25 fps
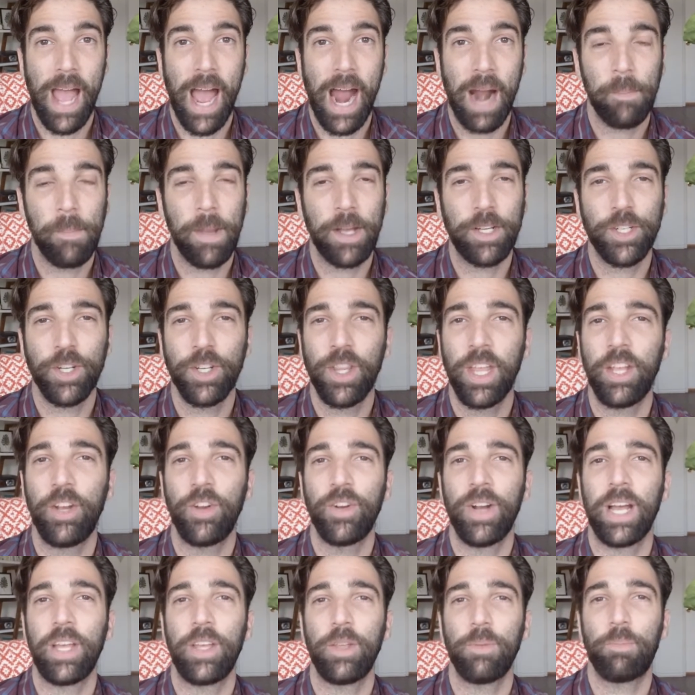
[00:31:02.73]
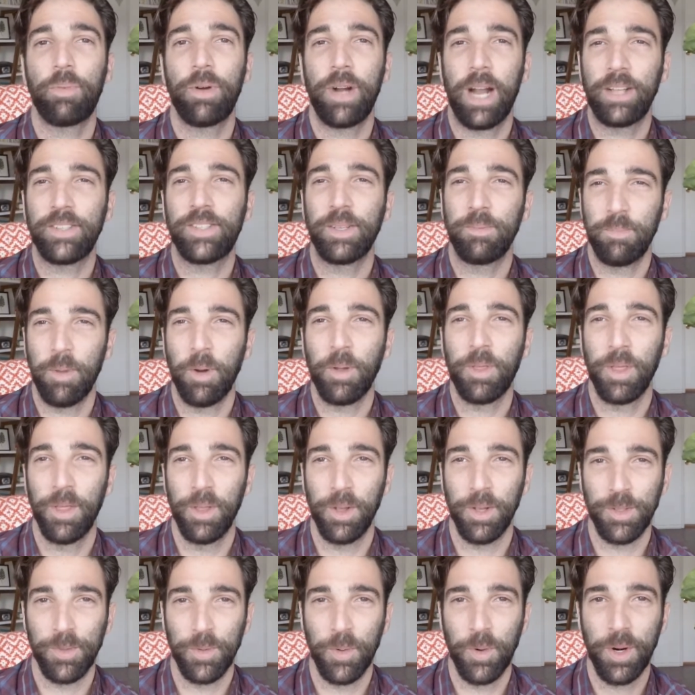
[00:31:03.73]
Make sure that you're not pronouncing both of
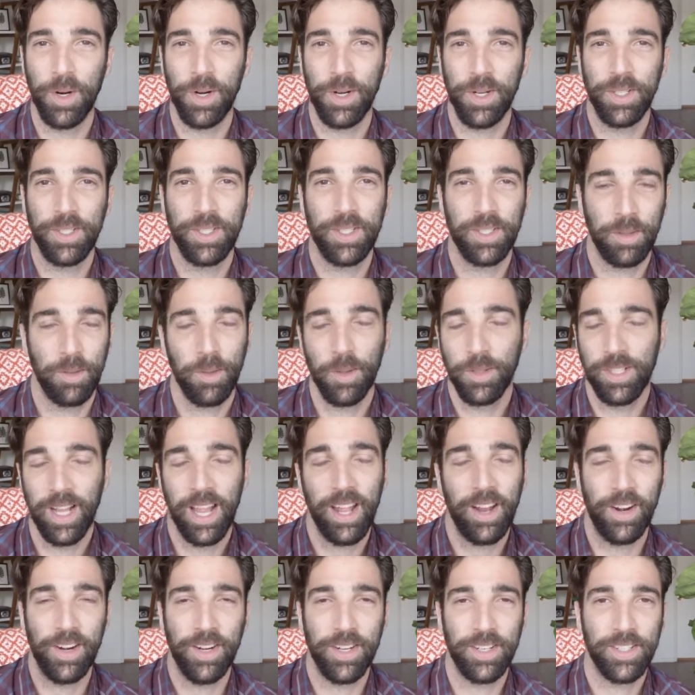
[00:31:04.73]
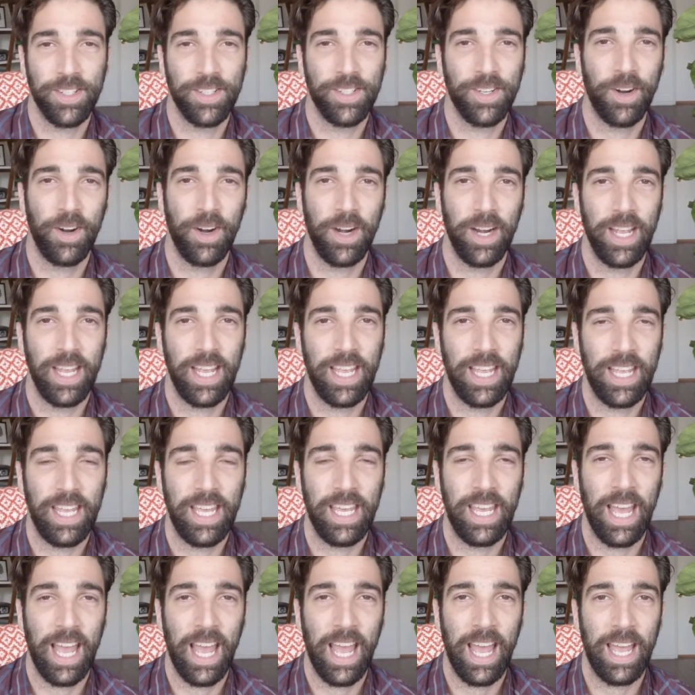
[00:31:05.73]
those letters,
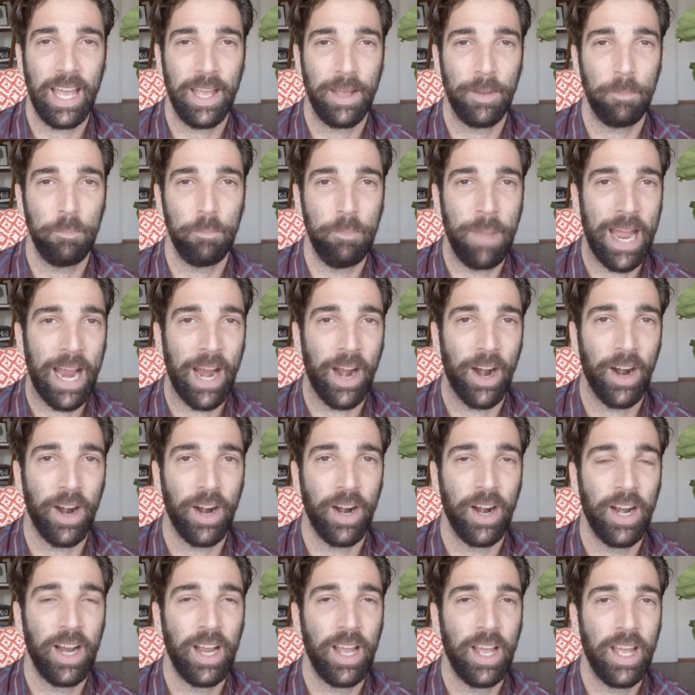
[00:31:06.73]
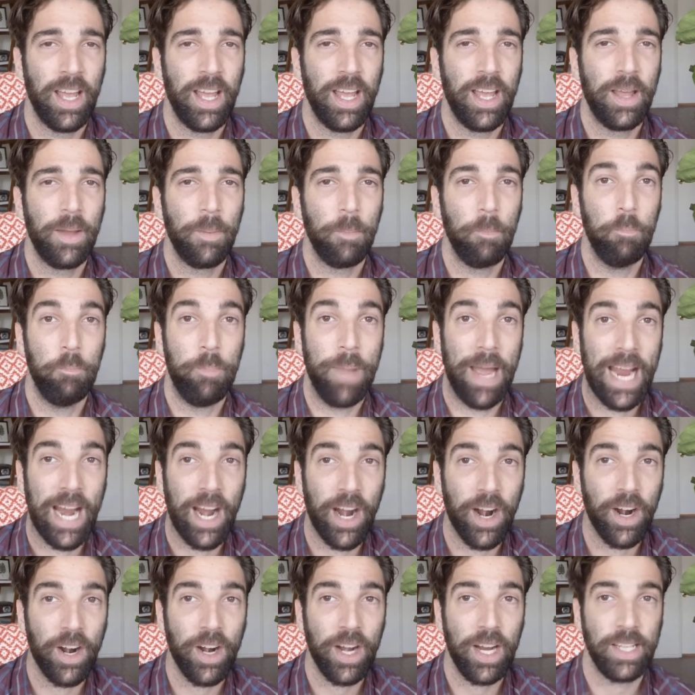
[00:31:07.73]
E-A, bear.
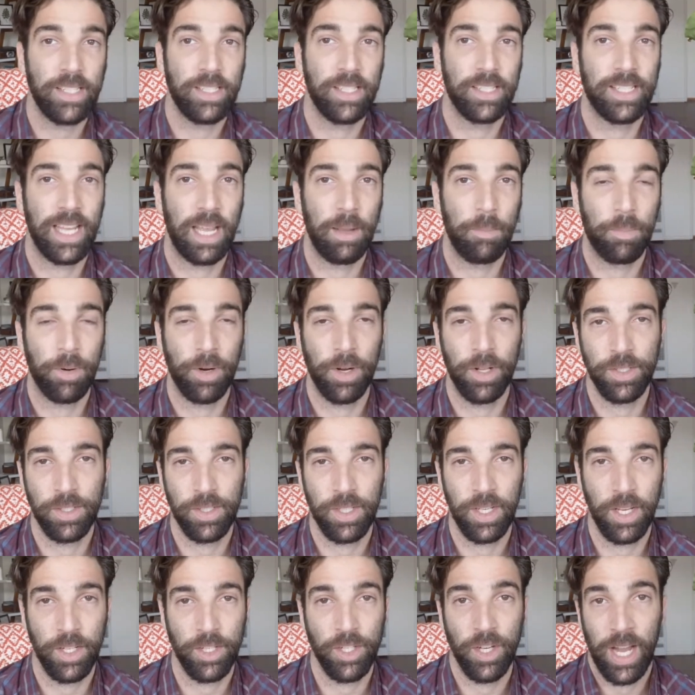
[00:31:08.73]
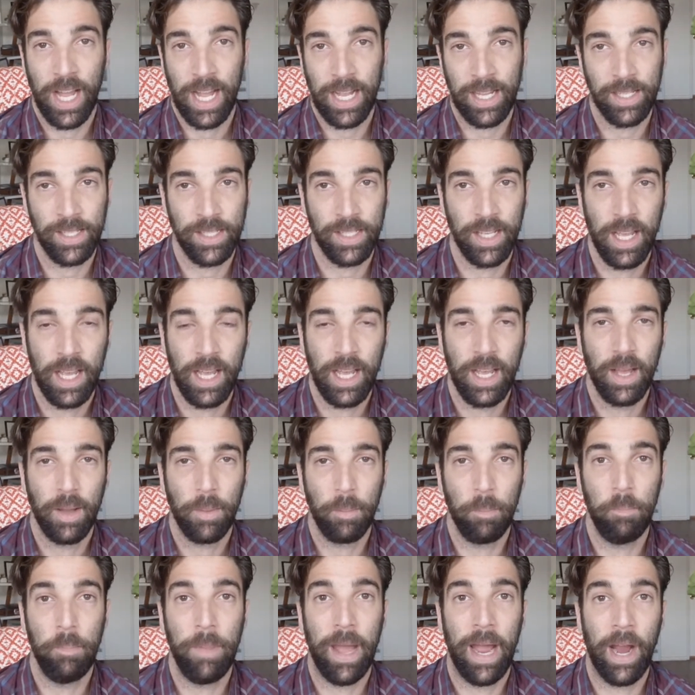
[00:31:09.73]
Bear is the same pronunciation as
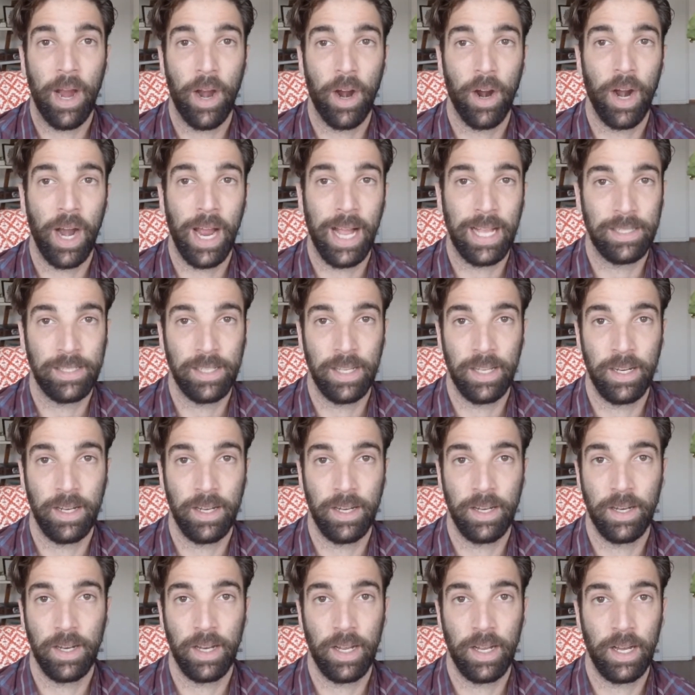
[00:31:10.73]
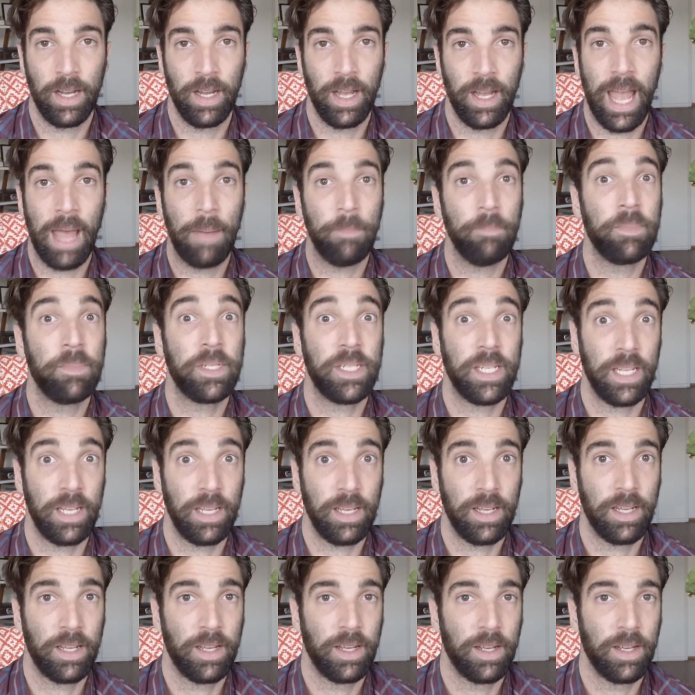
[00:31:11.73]
bare as in empty.